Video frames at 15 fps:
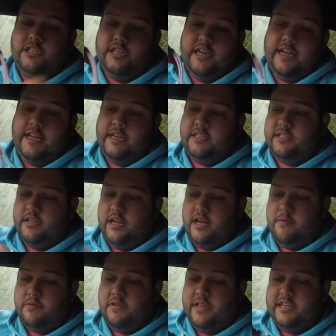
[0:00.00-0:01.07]
is
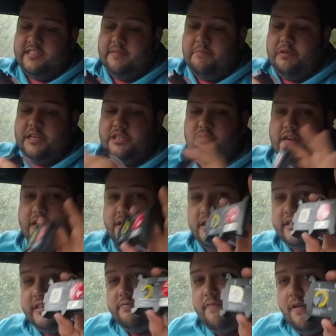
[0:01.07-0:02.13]
one of their simplest trackers.
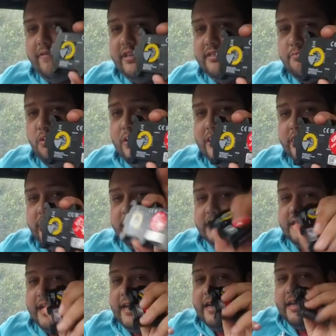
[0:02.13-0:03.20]
It's very small, as you can
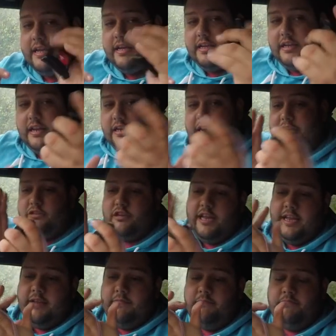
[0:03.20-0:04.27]
see,
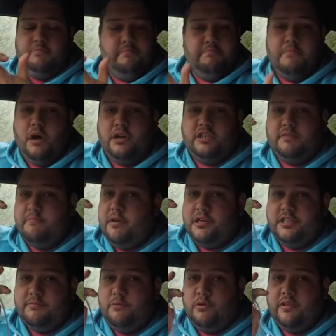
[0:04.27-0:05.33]
literally much
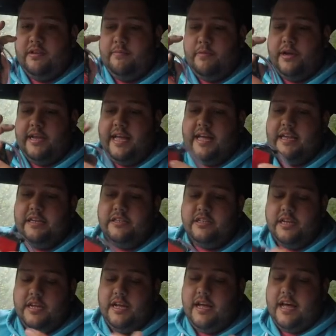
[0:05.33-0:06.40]
smaller than my hand,
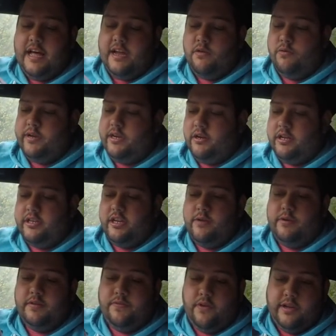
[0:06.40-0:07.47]
and all you got to do
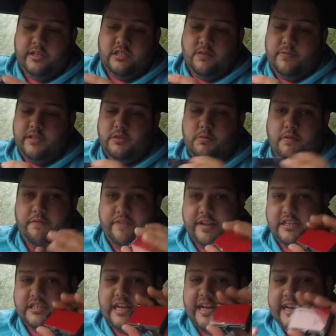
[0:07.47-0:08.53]
is find somewhere to
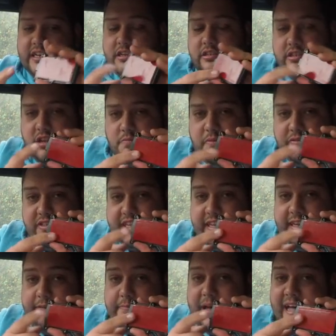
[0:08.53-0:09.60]
affix that. It does come with
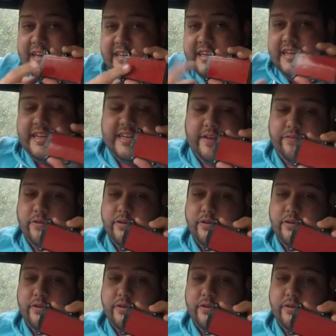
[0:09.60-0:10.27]
sticky pad if you